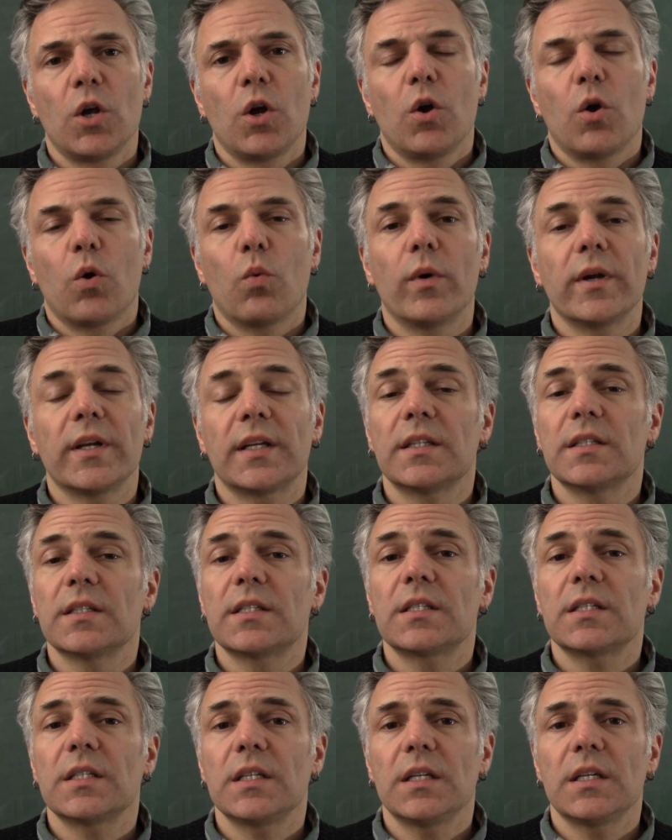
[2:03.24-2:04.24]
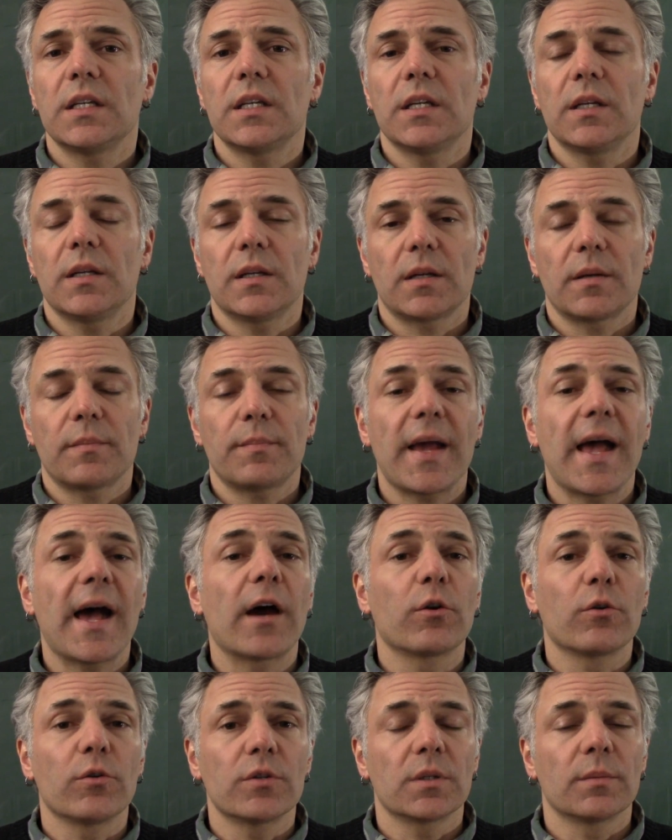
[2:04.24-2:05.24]
One can see
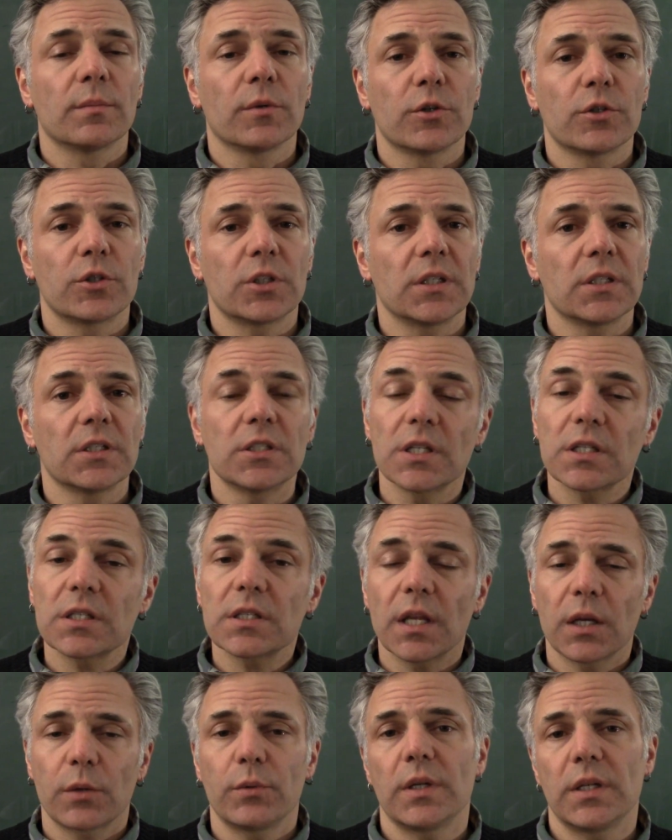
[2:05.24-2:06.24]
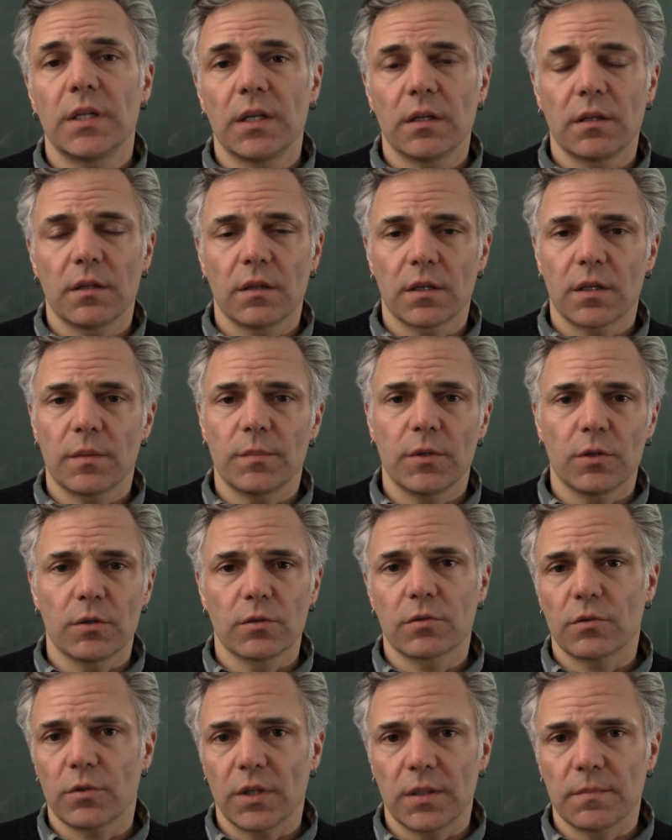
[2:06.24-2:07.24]
patterns emerging just like we did in the
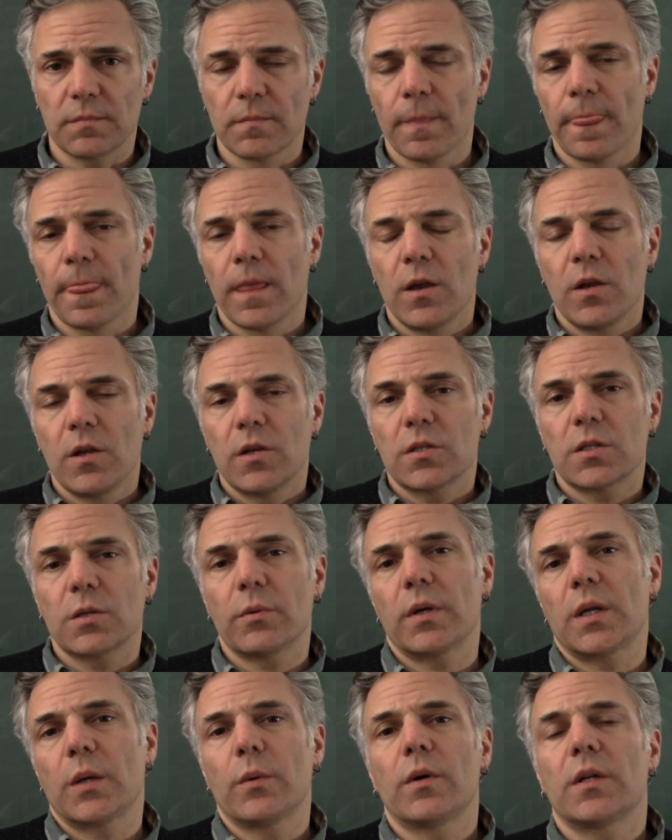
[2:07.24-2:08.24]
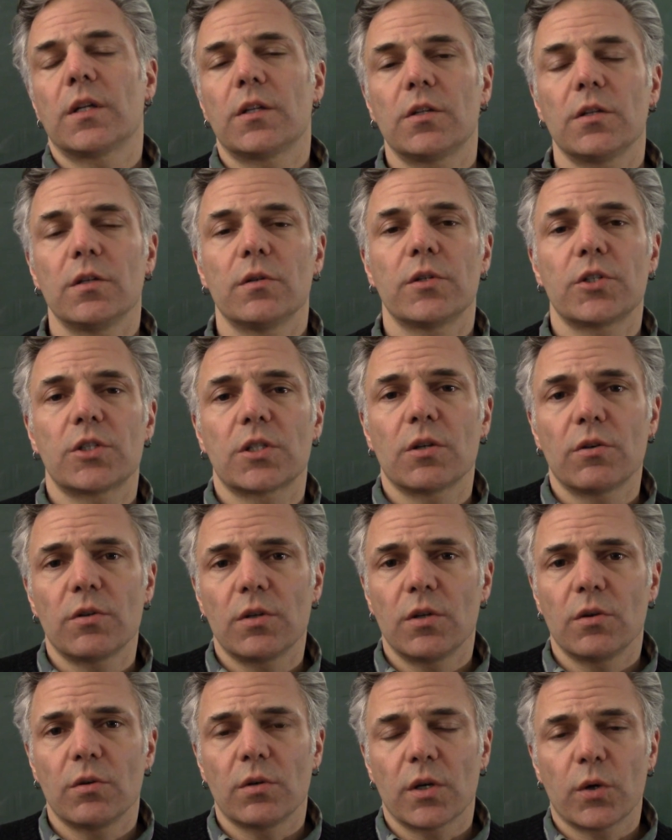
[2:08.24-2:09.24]
computer screen. So what I want to do is show
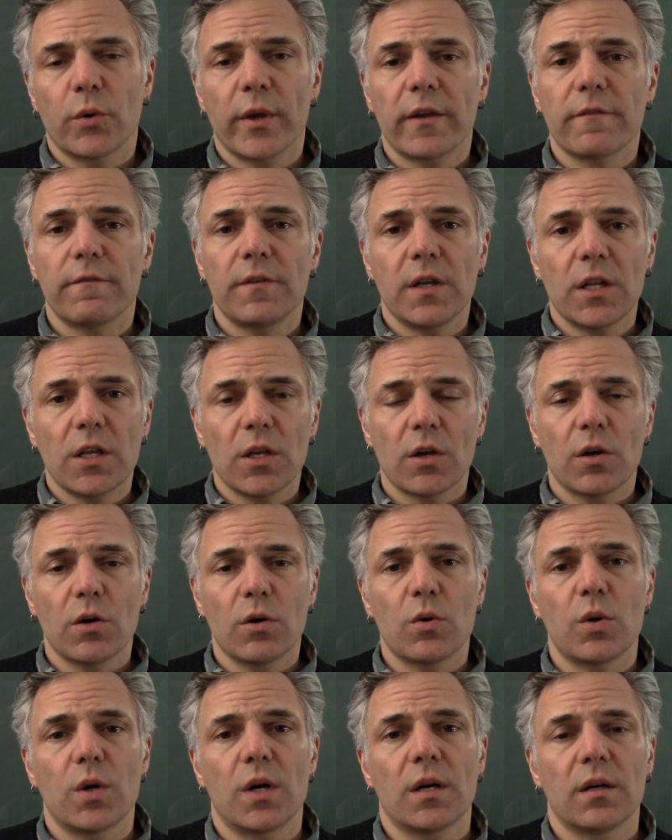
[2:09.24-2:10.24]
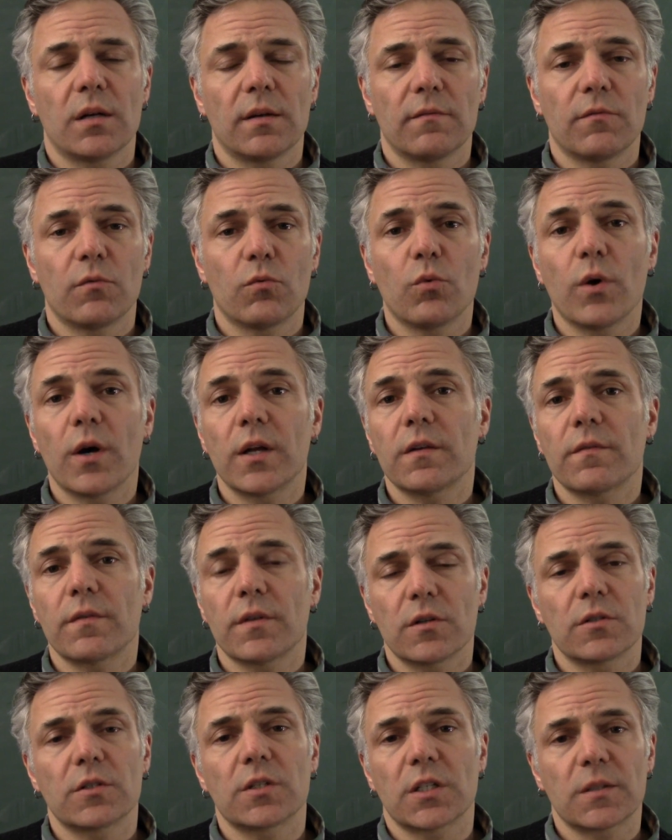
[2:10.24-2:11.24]
you a quick video of one of
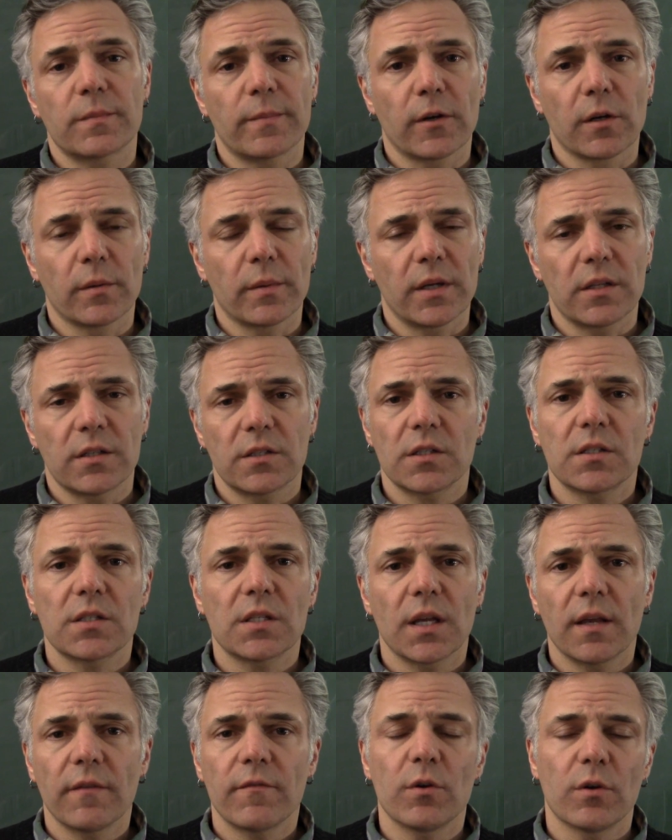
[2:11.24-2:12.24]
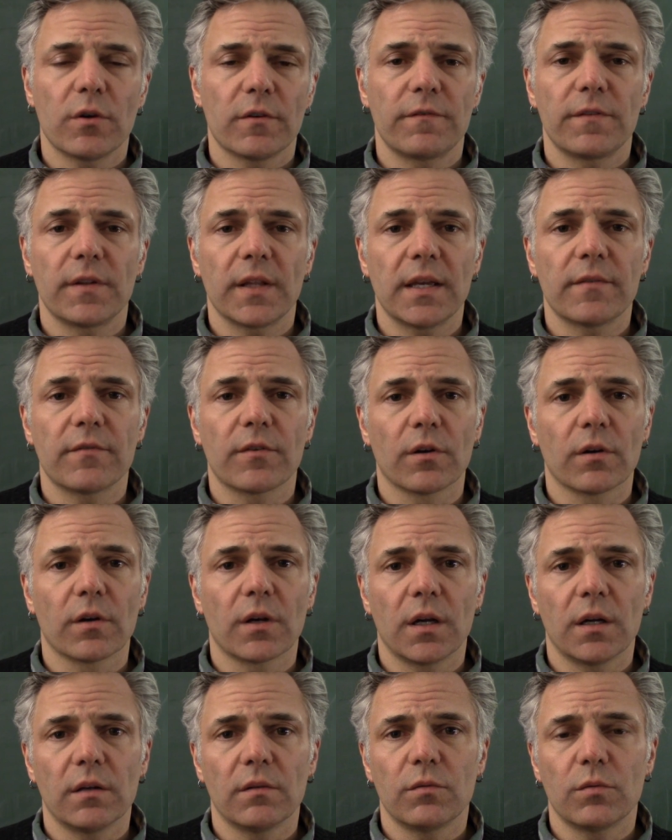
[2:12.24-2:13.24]
those experiments just to give you a flavor
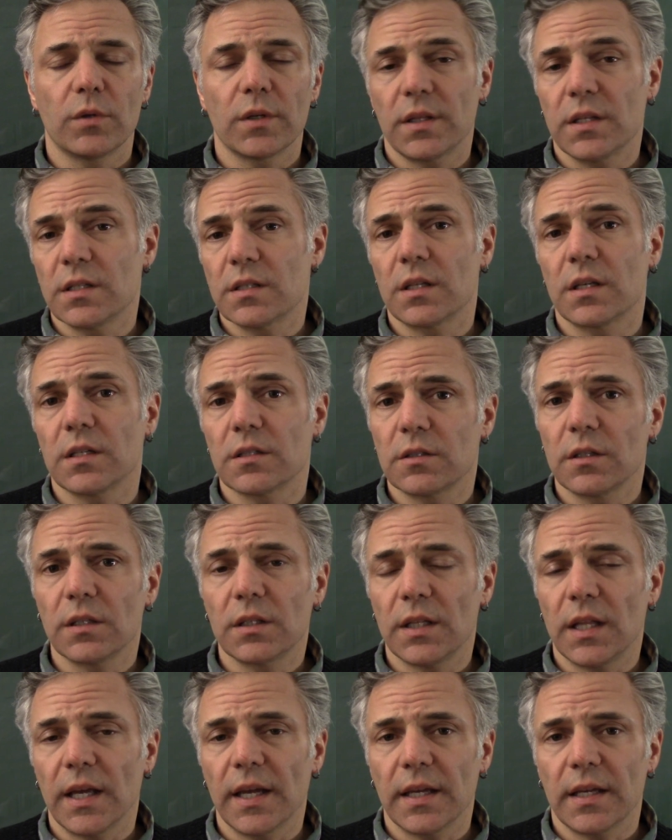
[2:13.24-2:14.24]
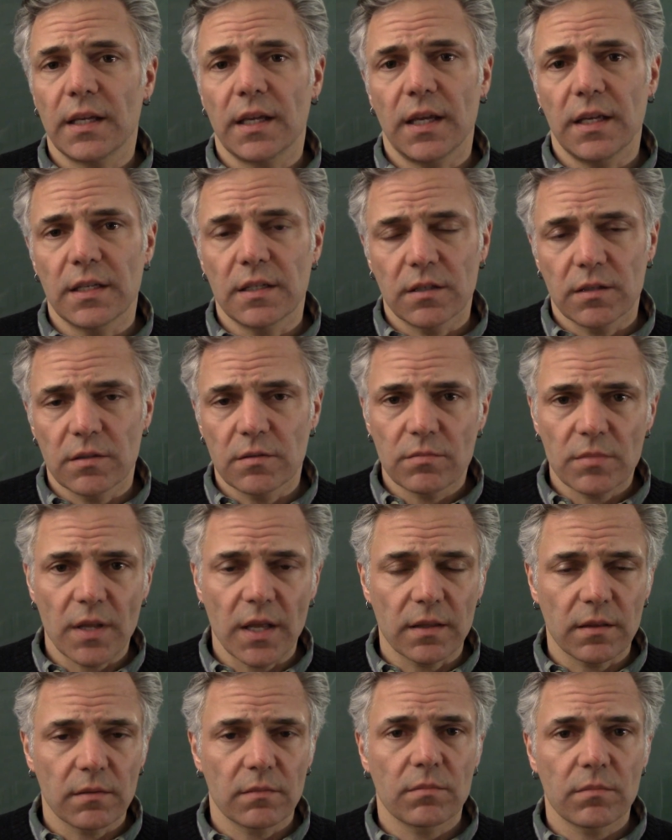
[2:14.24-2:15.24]
of what these things look like, and
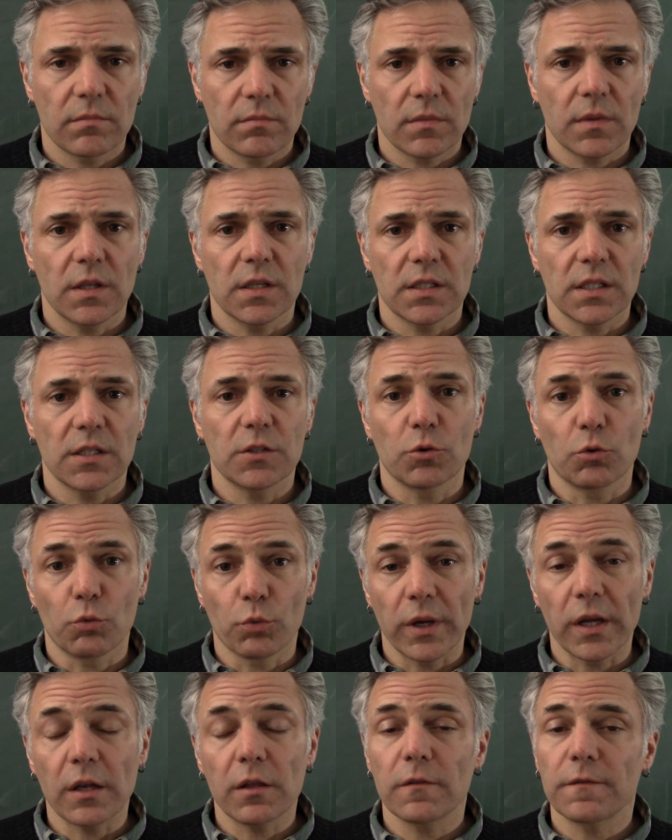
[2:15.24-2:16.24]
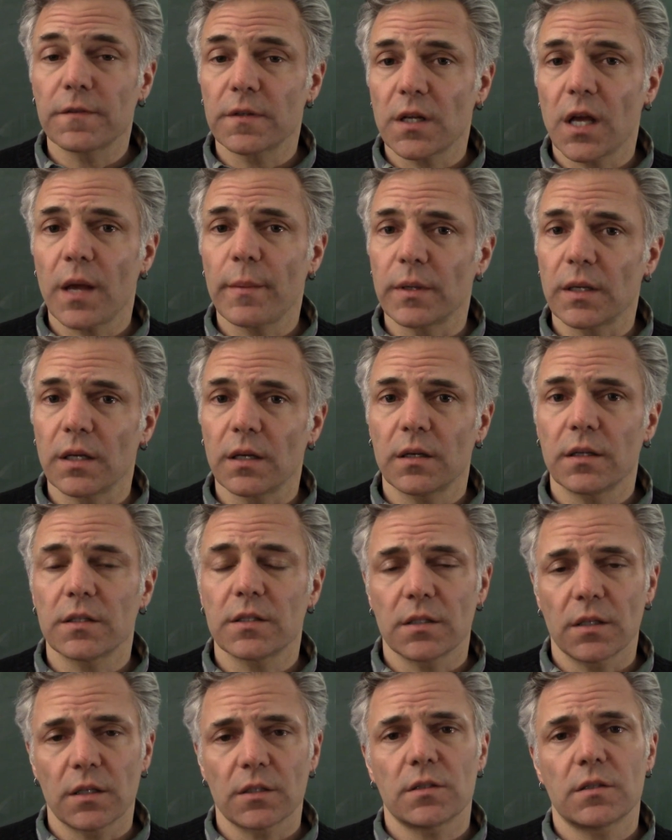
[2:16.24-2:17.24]
that this is a real phenomenon.
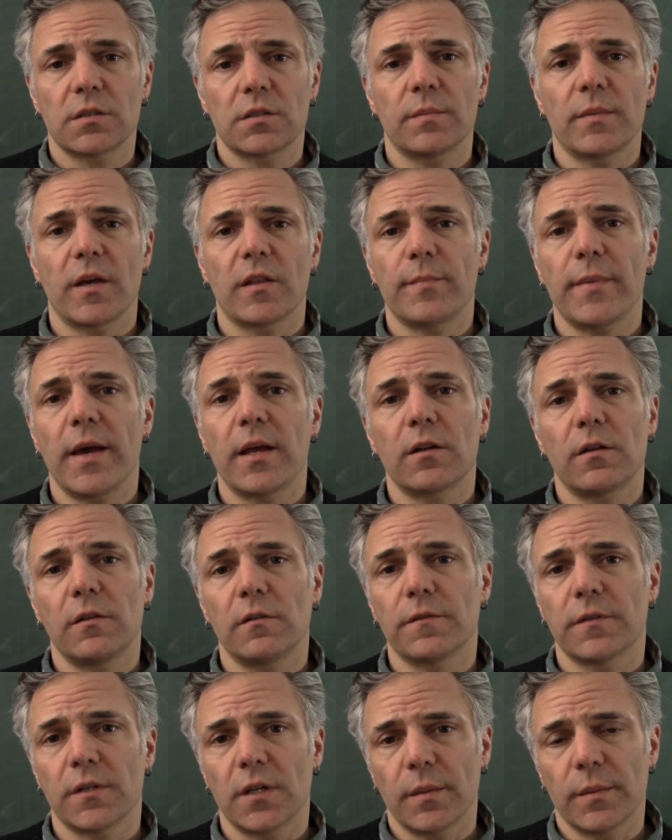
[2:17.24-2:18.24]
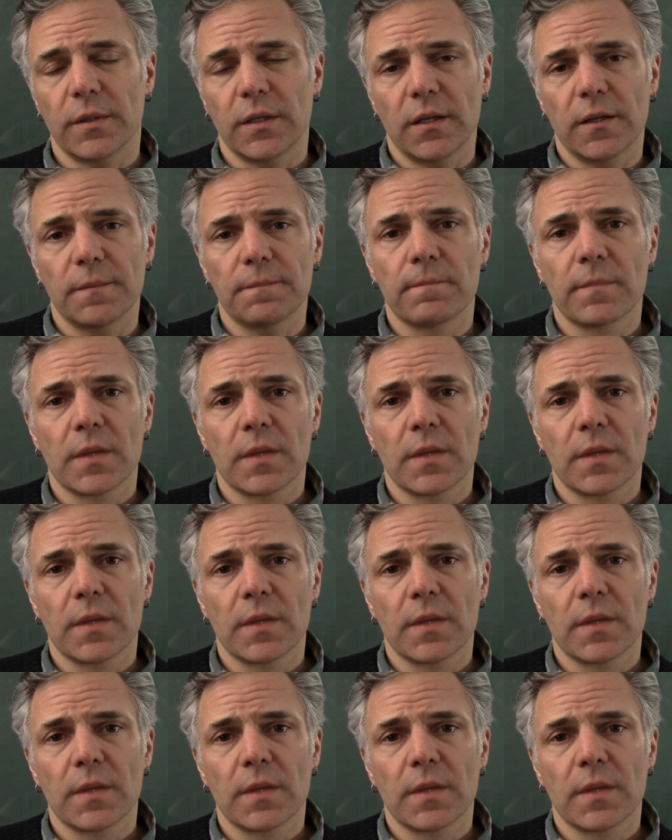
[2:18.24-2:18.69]
It's not just a mathematical phenomenon.